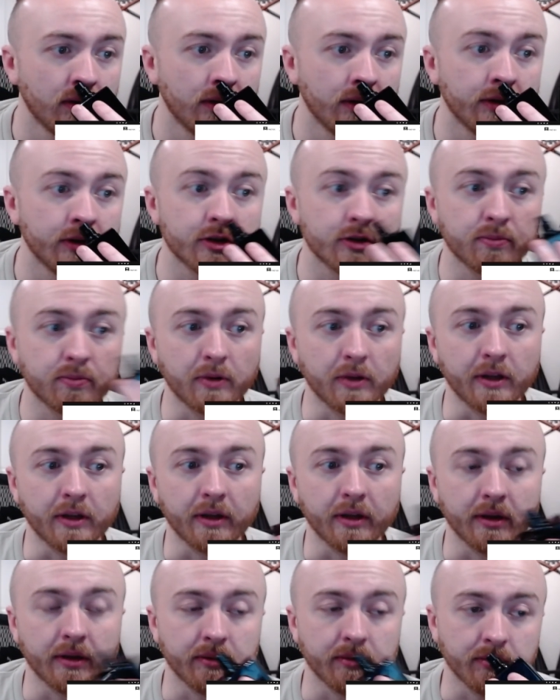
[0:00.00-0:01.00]

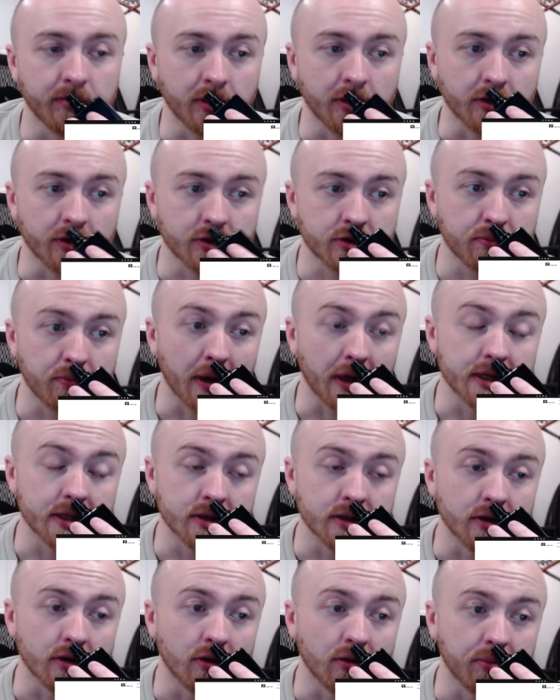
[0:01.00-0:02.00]

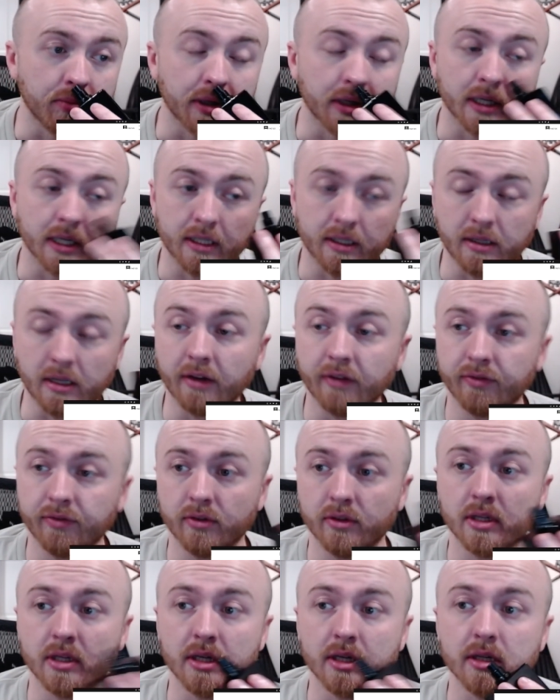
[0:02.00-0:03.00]
Spicy opening. It
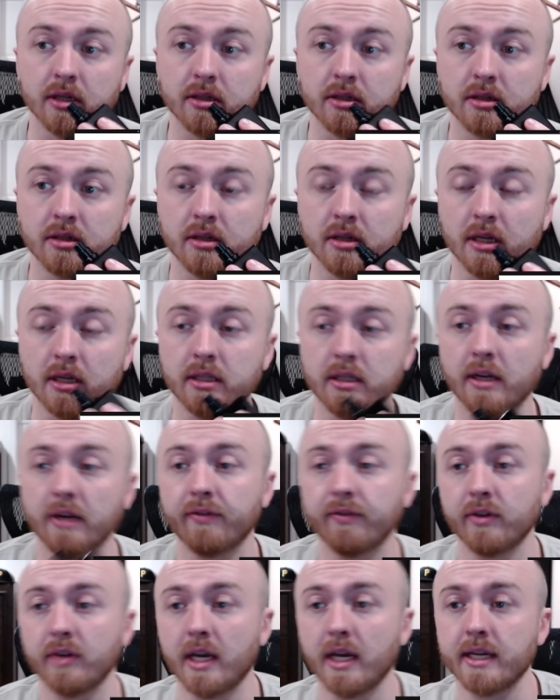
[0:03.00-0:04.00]
definitely is. It
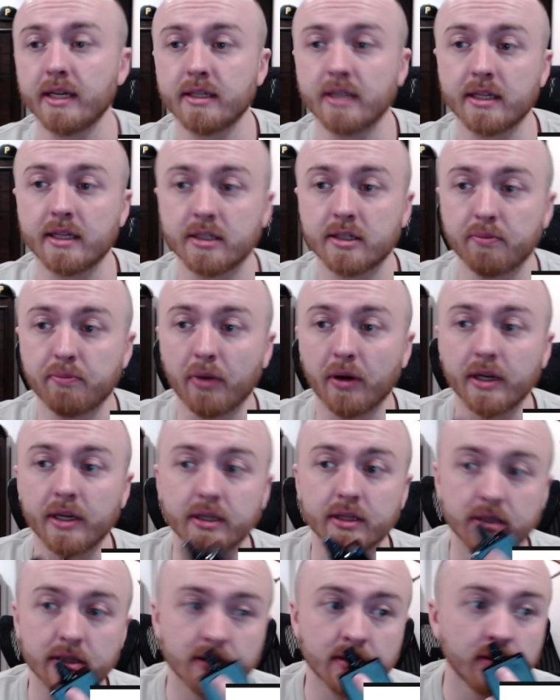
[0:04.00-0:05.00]
definitely has that
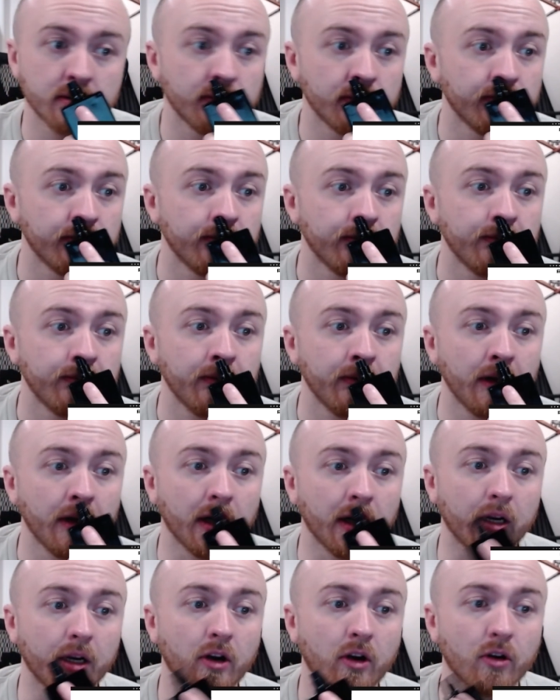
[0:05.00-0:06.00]
spice.
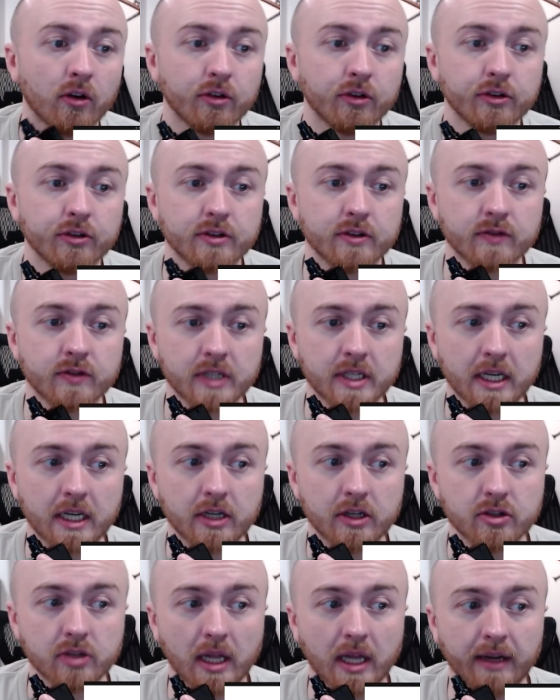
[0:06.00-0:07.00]
Heart notes of sage,
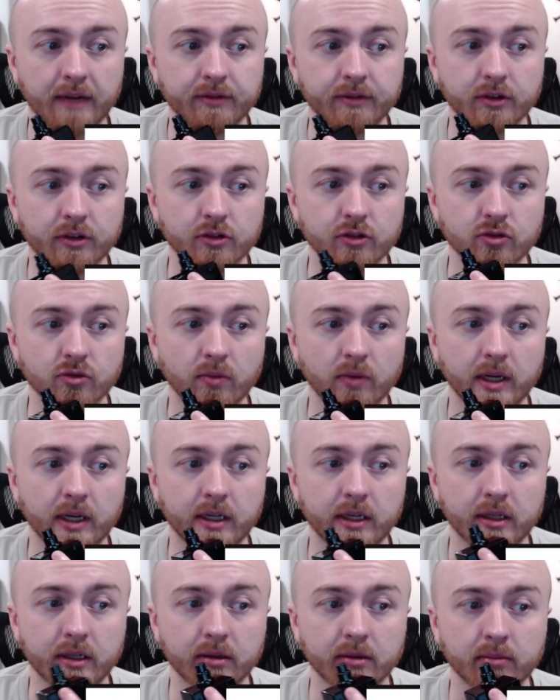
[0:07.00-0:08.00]
lavender,
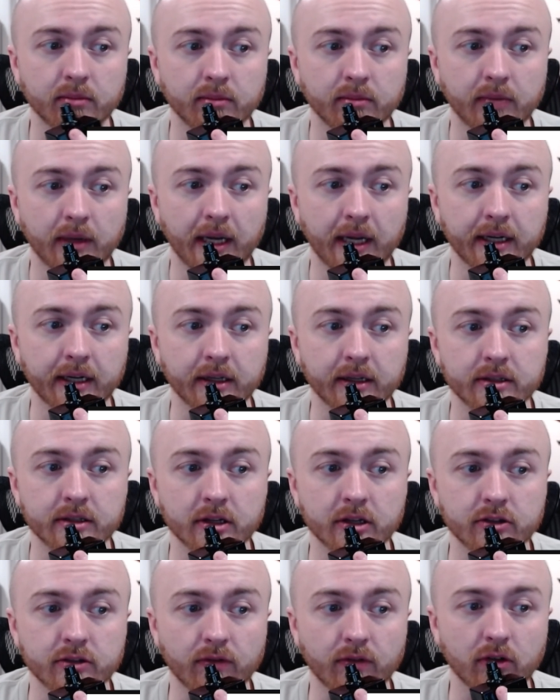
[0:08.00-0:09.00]
geranium, adding a
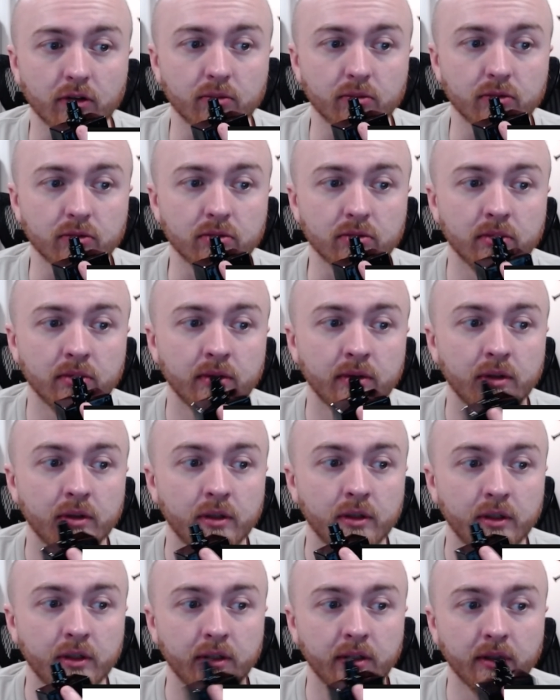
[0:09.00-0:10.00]
touch of herbal.
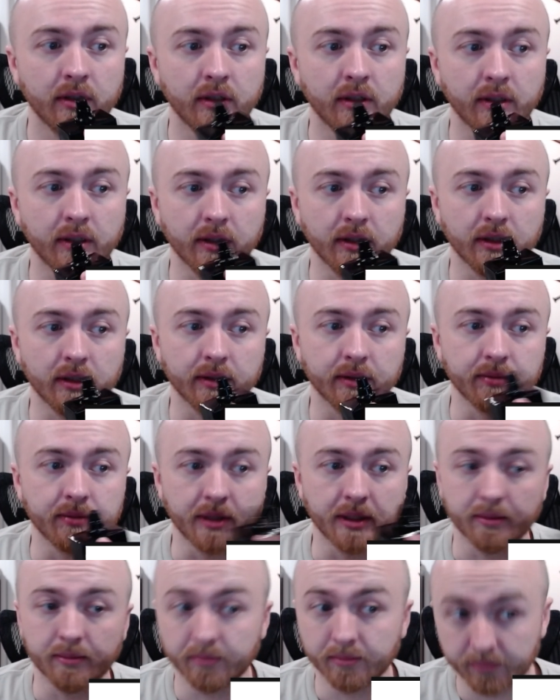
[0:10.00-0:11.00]

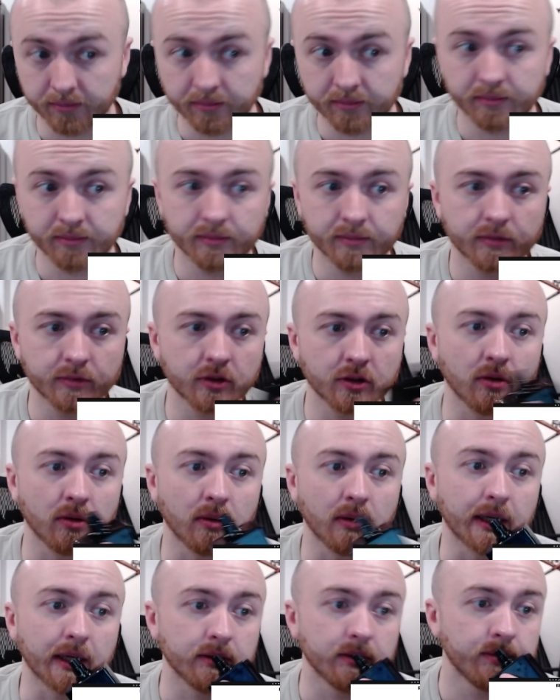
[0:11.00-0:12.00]
Yep,
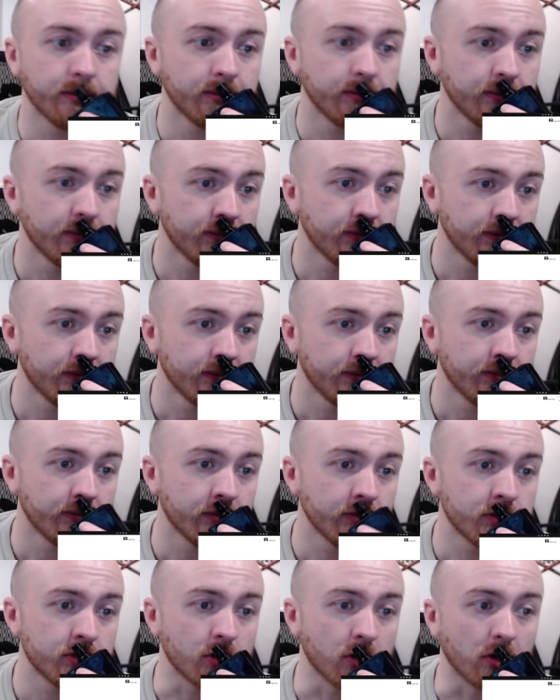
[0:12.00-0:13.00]
correct.
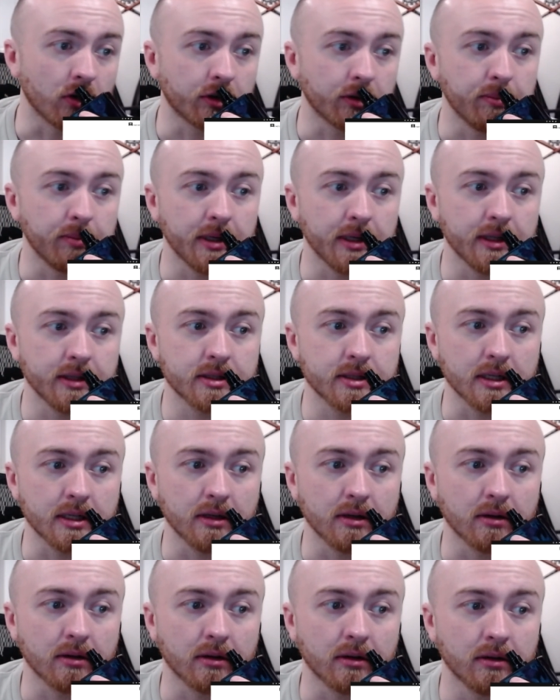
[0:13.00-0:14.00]
Tonka bean
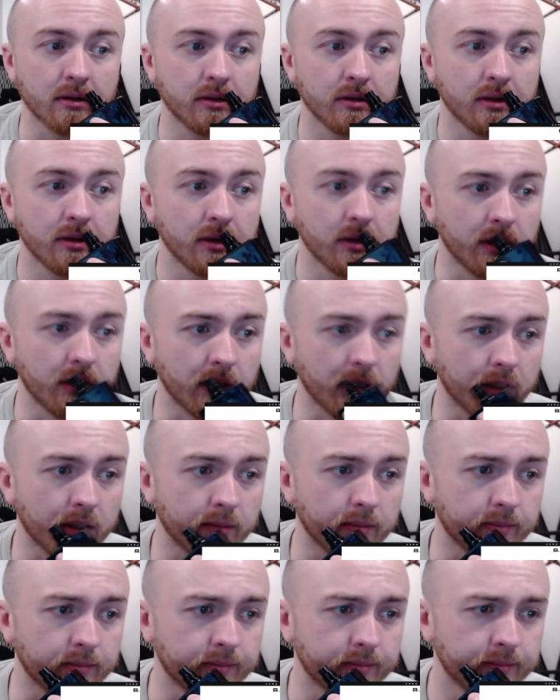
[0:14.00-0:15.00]
cedar, um,